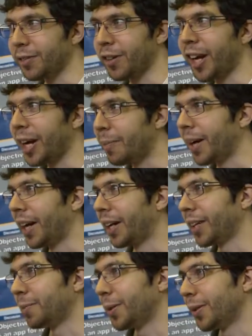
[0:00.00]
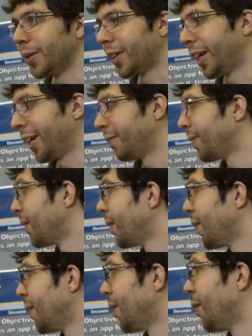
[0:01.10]
for an iPad, a computer game,
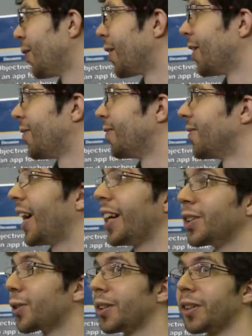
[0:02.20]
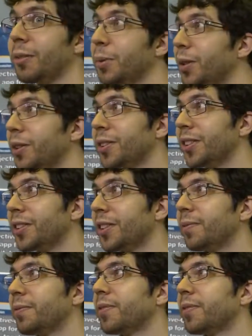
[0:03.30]
or um, any sort of computer system.